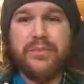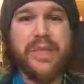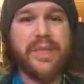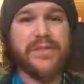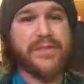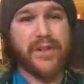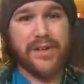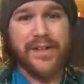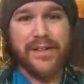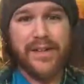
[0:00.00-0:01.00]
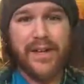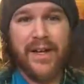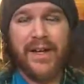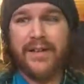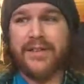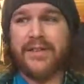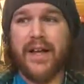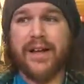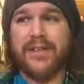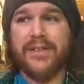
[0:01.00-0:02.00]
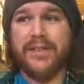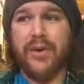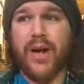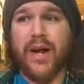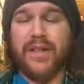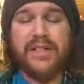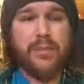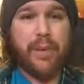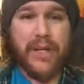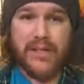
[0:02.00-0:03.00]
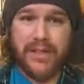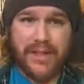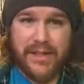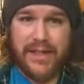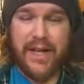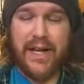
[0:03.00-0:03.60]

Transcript: be considerate. There's a lot of things going on, and especially